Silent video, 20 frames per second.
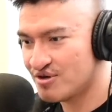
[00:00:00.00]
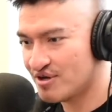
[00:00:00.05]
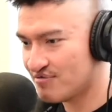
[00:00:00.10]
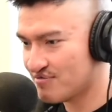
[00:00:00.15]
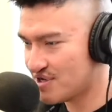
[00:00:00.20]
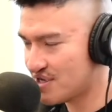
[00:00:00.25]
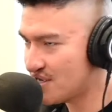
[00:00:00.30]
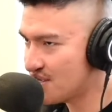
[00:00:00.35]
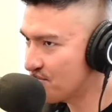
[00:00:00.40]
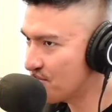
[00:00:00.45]
Do you
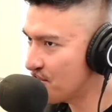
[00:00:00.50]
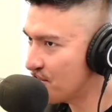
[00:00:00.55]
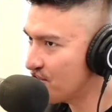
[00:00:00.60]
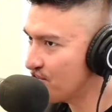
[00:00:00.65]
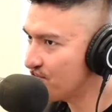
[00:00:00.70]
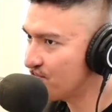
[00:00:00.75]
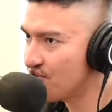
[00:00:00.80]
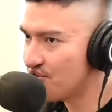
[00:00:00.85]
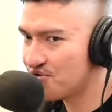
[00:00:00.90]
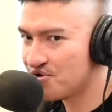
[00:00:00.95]
have an
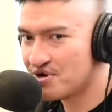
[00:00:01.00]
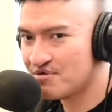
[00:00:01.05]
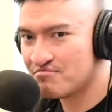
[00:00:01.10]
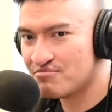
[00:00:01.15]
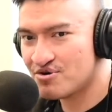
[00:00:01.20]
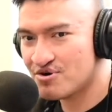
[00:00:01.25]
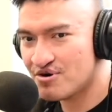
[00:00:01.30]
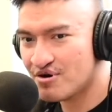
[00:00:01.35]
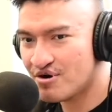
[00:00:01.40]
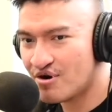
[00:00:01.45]
email, phone
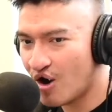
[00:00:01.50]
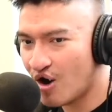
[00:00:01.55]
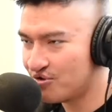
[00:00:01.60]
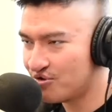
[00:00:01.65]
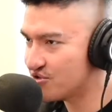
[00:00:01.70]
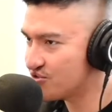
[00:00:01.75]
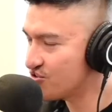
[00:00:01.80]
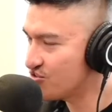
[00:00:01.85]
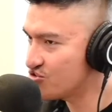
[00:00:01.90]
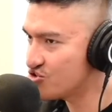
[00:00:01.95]
number,
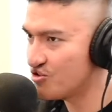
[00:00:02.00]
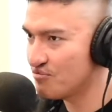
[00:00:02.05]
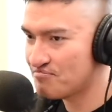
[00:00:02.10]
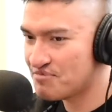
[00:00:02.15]
all your social